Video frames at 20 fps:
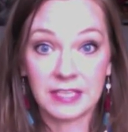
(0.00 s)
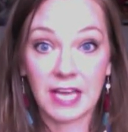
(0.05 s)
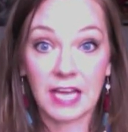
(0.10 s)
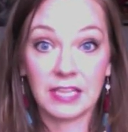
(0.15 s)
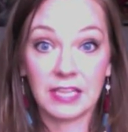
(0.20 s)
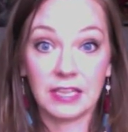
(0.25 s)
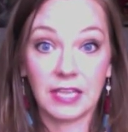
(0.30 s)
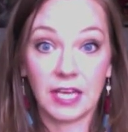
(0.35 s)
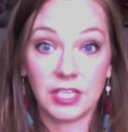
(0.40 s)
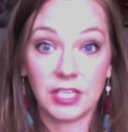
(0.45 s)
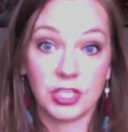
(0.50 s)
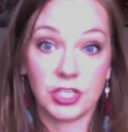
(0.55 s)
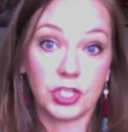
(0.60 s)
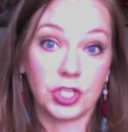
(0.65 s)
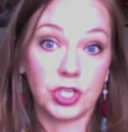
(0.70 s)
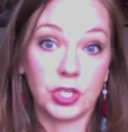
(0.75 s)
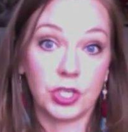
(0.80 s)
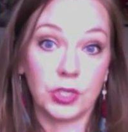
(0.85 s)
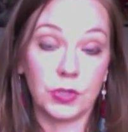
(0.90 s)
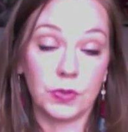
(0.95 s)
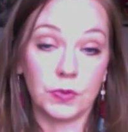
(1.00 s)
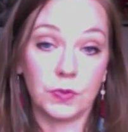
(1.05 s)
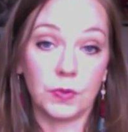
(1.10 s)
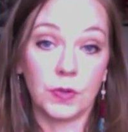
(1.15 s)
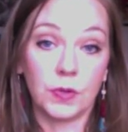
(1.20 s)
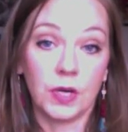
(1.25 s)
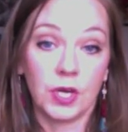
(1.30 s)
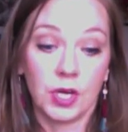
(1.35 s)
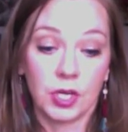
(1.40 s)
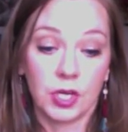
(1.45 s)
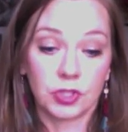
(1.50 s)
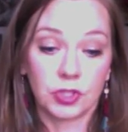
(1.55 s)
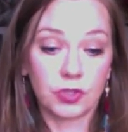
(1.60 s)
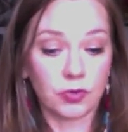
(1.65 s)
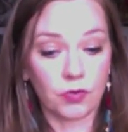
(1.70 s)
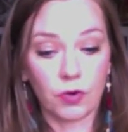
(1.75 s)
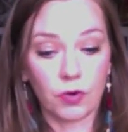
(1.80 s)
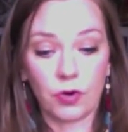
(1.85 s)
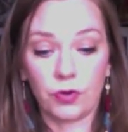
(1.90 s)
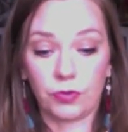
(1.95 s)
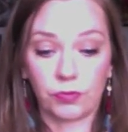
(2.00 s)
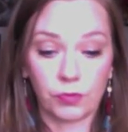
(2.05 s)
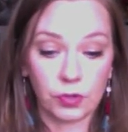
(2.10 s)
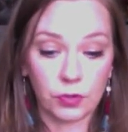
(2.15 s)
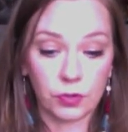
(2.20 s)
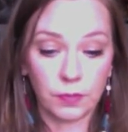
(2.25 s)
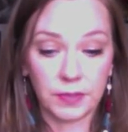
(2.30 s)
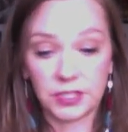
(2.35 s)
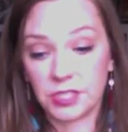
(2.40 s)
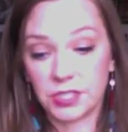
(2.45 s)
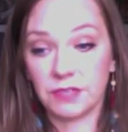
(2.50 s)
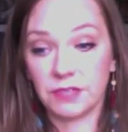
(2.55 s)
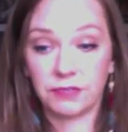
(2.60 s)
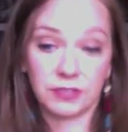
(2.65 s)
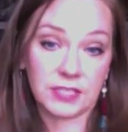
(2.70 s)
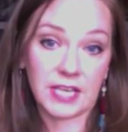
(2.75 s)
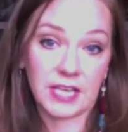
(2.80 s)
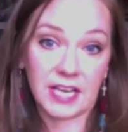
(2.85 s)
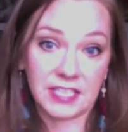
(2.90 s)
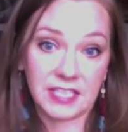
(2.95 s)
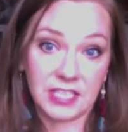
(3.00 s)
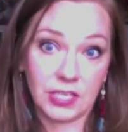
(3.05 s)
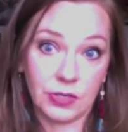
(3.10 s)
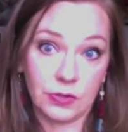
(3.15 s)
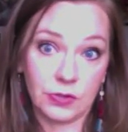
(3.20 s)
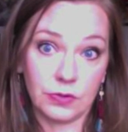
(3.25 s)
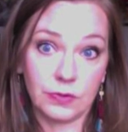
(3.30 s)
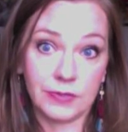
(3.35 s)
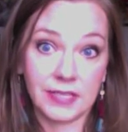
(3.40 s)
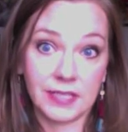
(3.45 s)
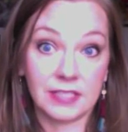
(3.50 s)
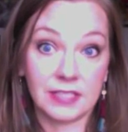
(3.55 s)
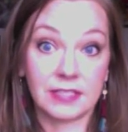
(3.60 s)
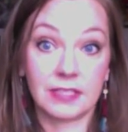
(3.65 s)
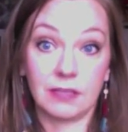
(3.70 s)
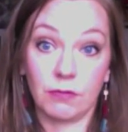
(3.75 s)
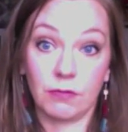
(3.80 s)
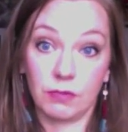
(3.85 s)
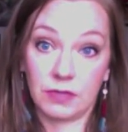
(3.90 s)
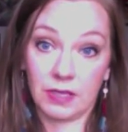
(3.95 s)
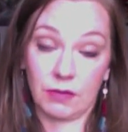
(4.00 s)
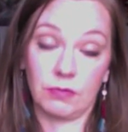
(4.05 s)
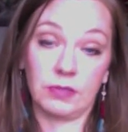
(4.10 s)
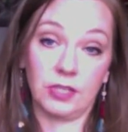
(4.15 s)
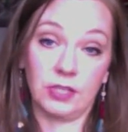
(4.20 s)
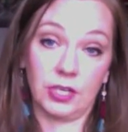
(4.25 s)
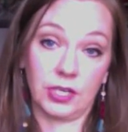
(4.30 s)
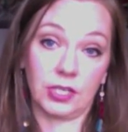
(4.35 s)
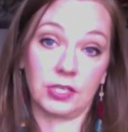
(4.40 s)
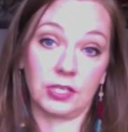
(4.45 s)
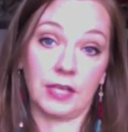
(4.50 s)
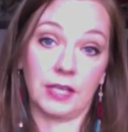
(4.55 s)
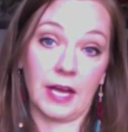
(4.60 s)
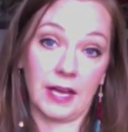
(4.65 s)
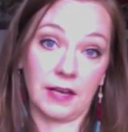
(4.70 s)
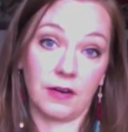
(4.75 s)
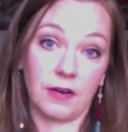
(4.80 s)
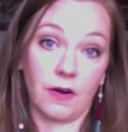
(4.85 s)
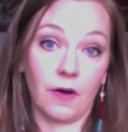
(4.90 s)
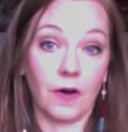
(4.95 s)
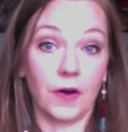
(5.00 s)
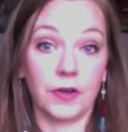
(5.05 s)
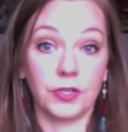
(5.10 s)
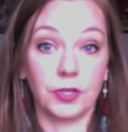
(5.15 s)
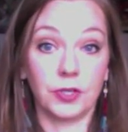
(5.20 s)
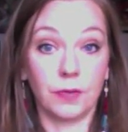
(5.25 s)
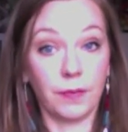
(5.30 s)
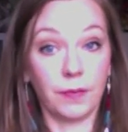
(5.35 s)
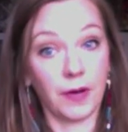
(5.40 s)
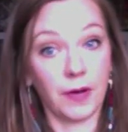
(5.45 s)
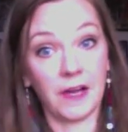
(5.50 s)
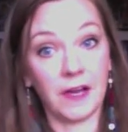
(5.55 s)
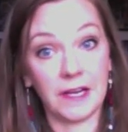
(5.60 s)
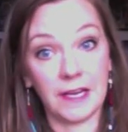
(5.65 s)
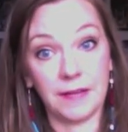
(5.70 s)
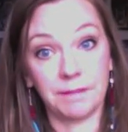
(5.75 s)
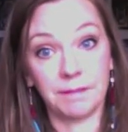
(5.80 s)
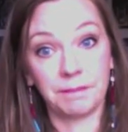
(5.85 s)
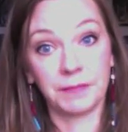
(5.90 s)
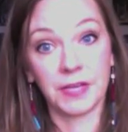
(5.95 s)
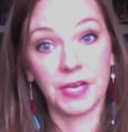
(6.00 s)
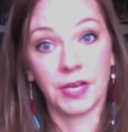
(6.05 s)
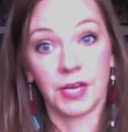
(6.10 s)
that lets you scroll through a bunch of different tattoos and see what they would look like on your body.